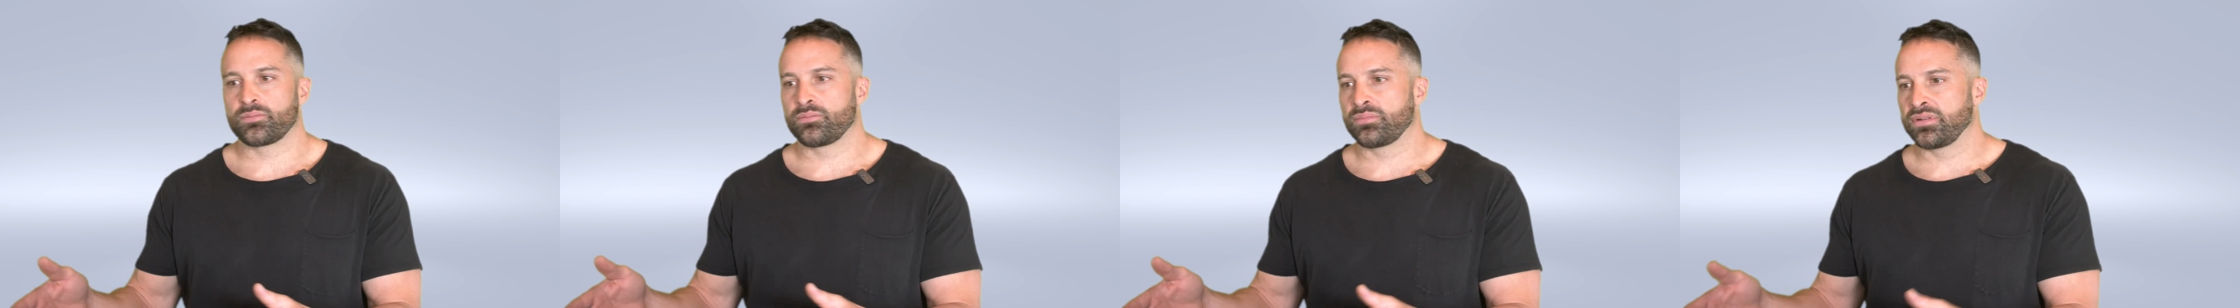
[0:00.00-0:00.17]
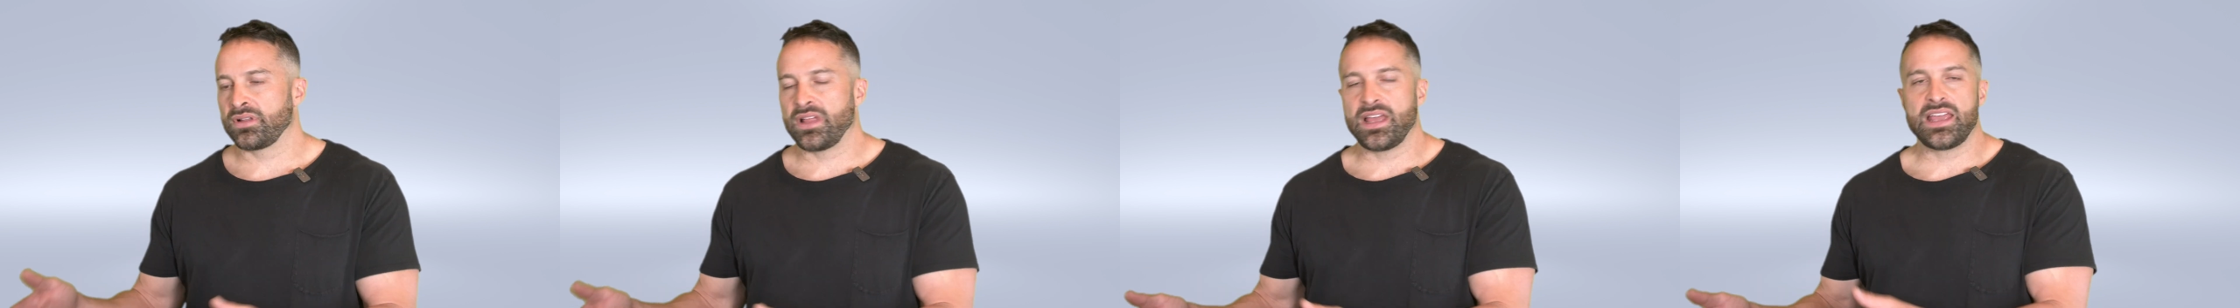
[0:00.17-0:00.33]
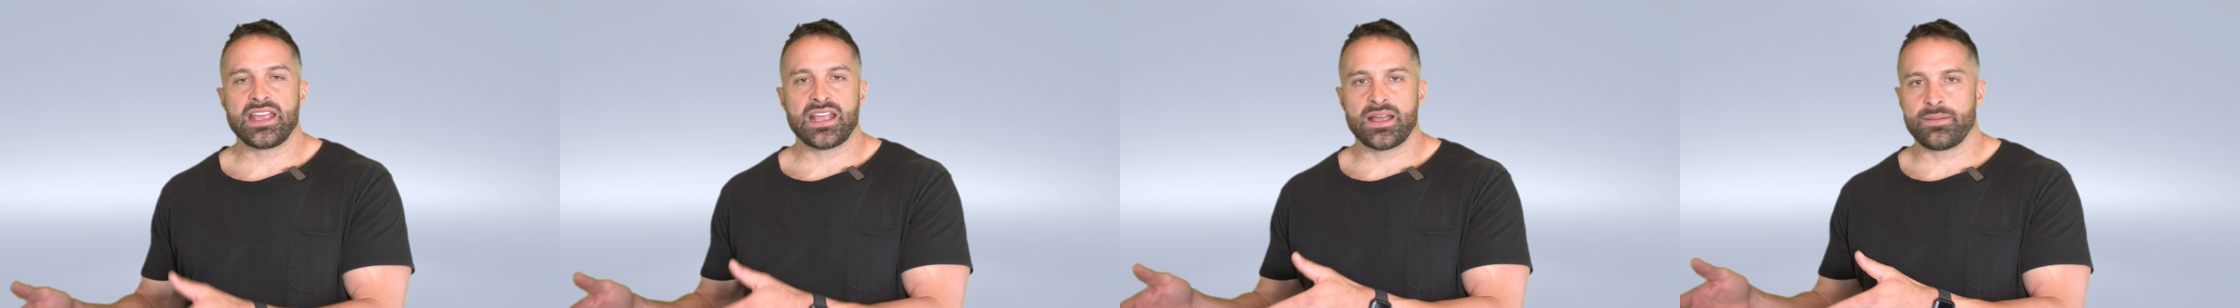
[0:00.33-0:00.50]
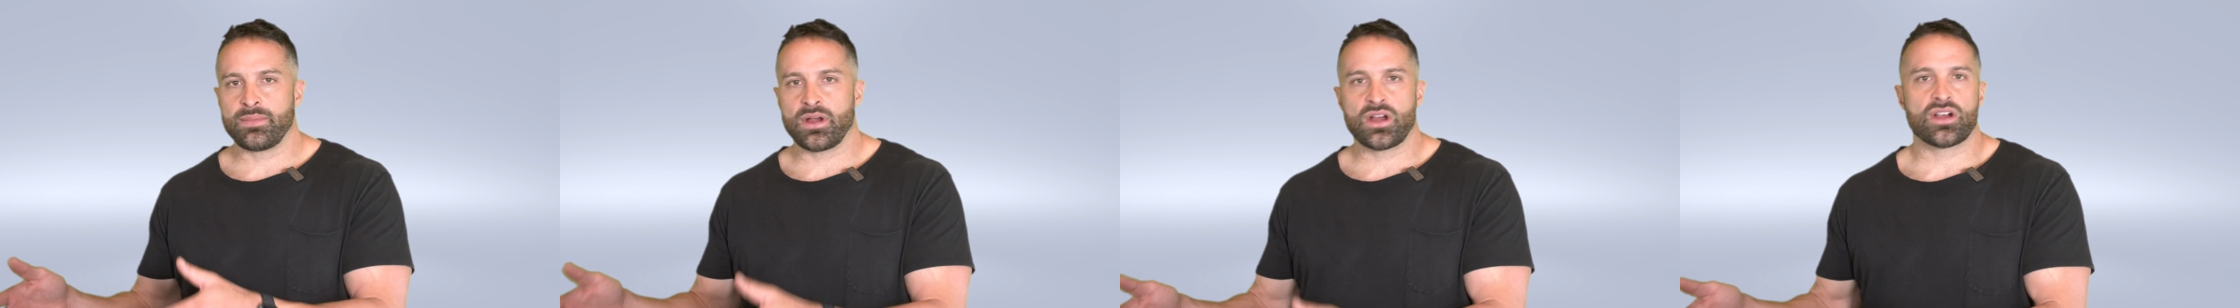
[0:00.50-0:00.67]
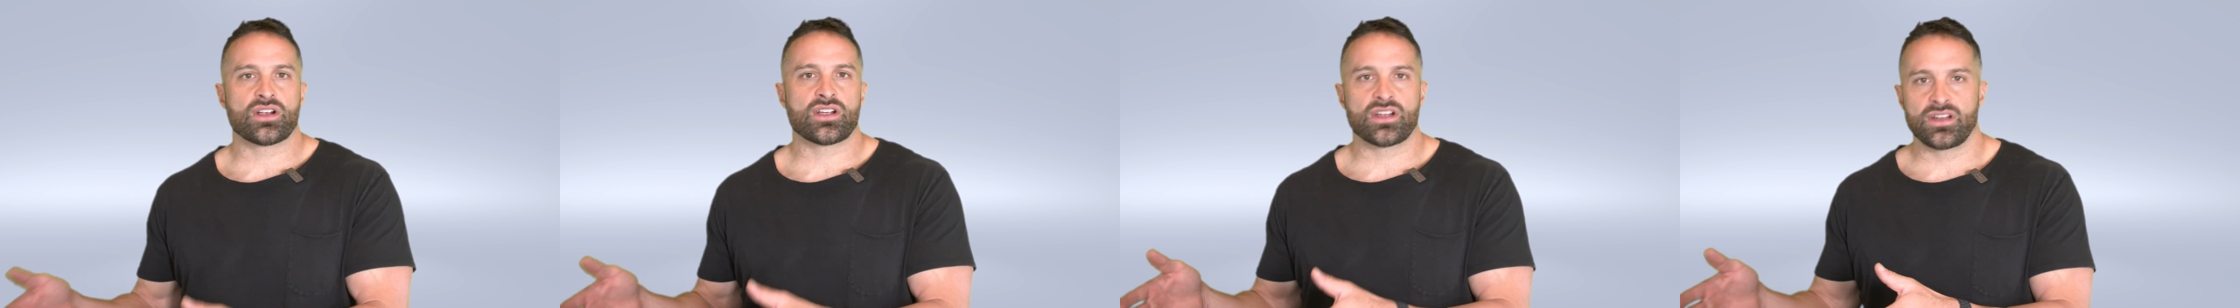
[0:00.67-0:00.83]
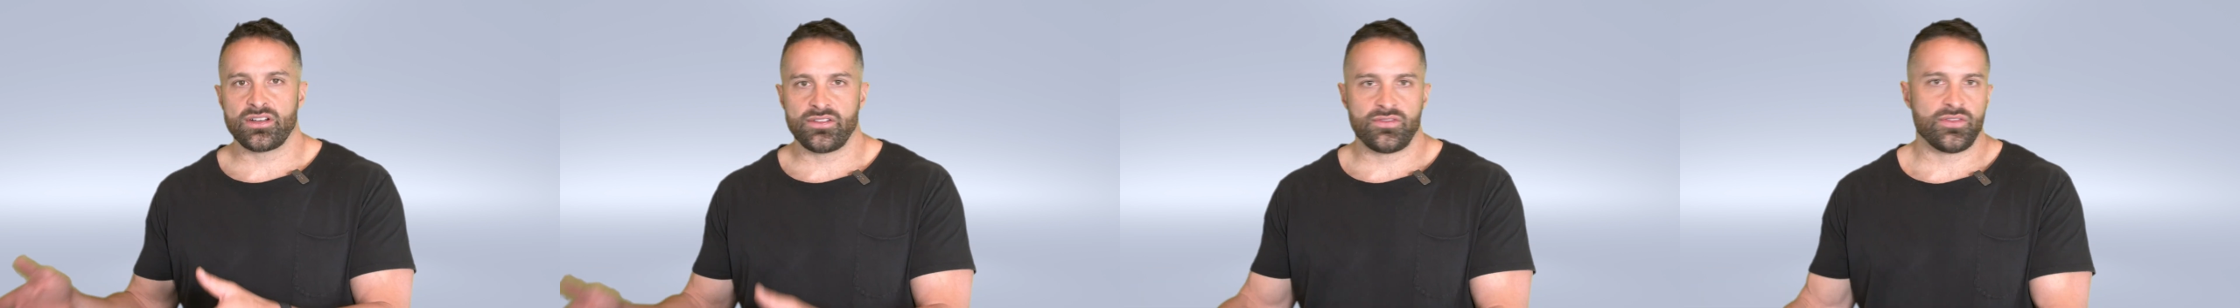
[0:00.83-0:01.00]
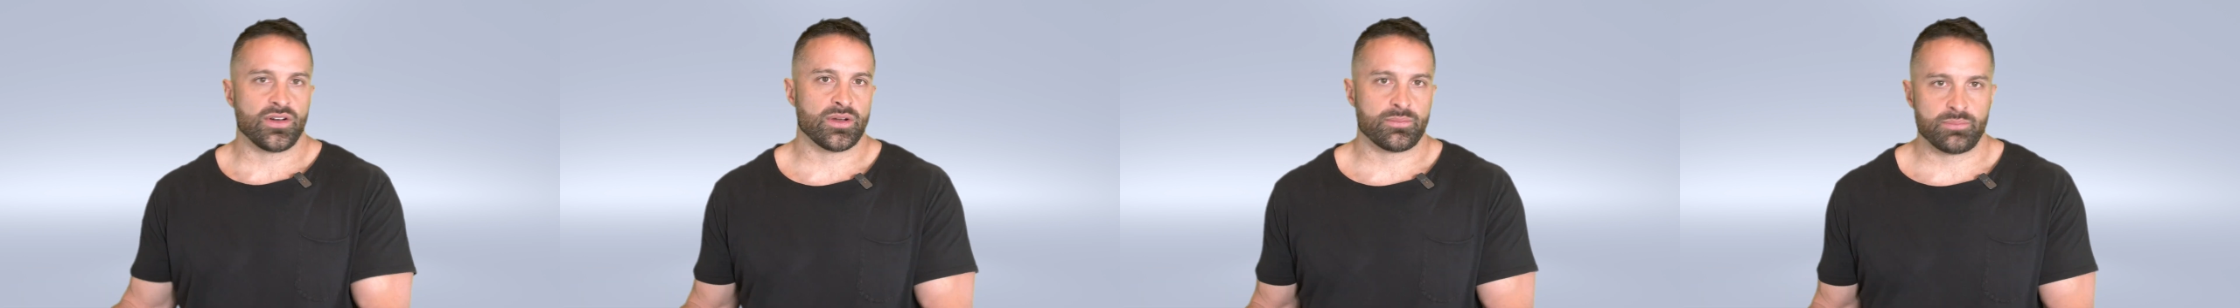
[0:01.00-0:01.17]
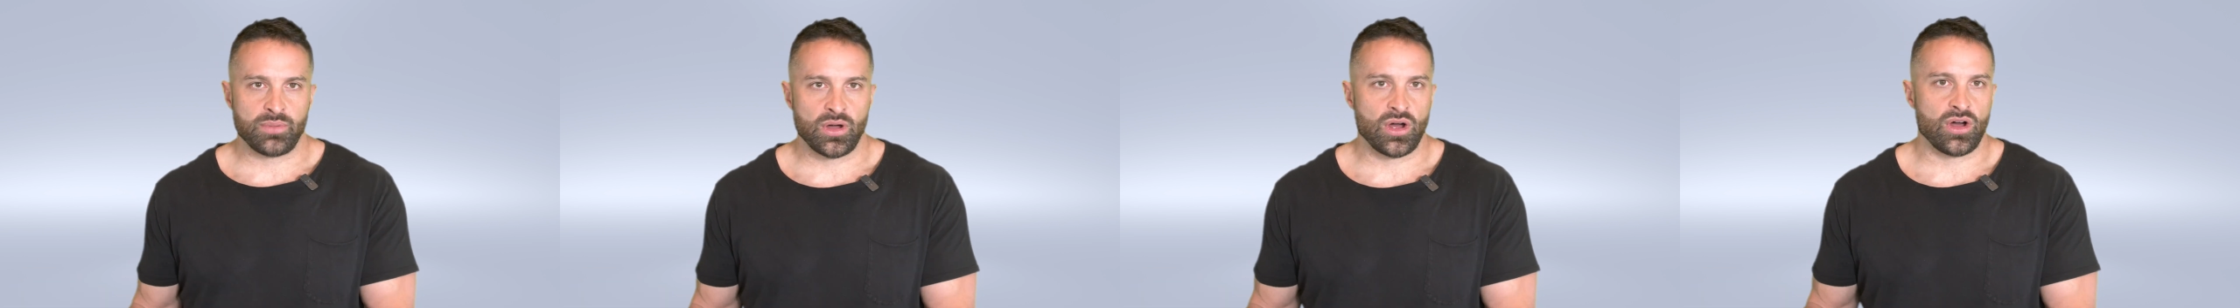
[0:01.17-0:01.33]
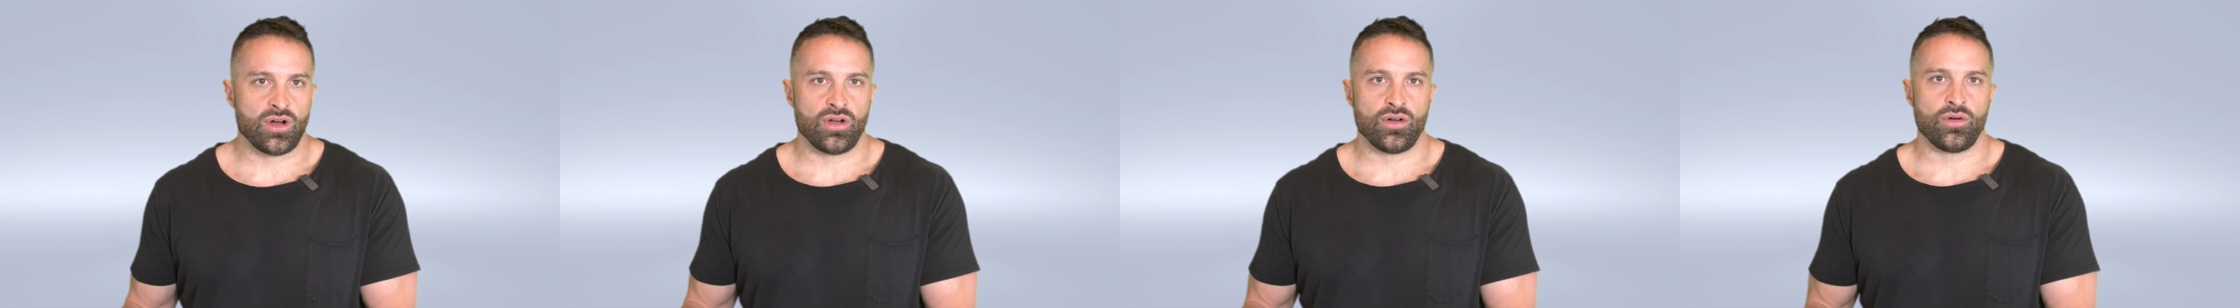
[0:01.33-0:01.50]
playing American
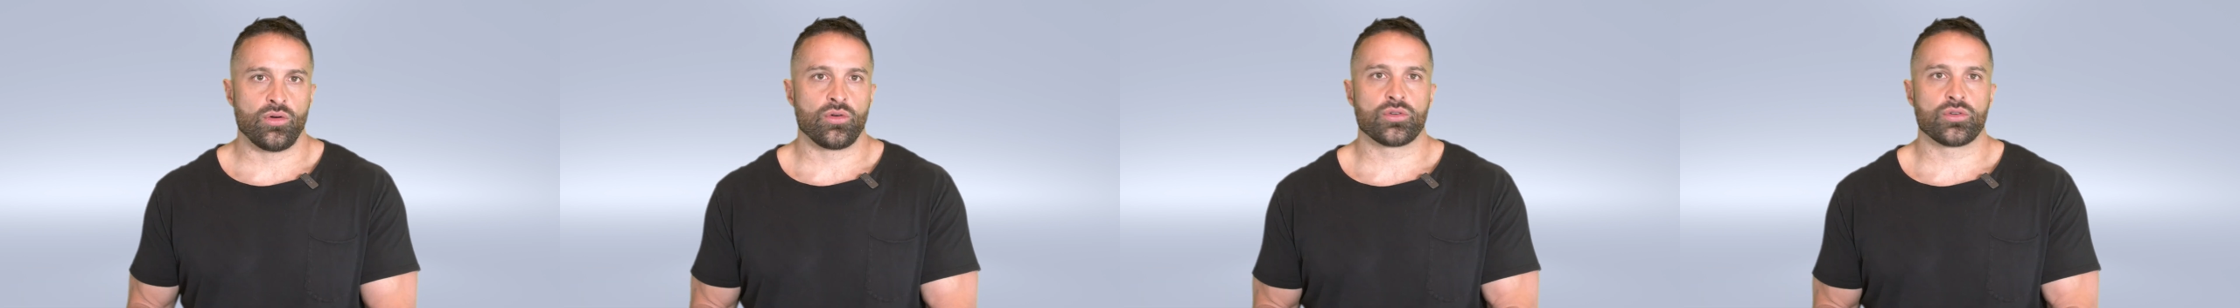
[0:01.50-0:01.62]
football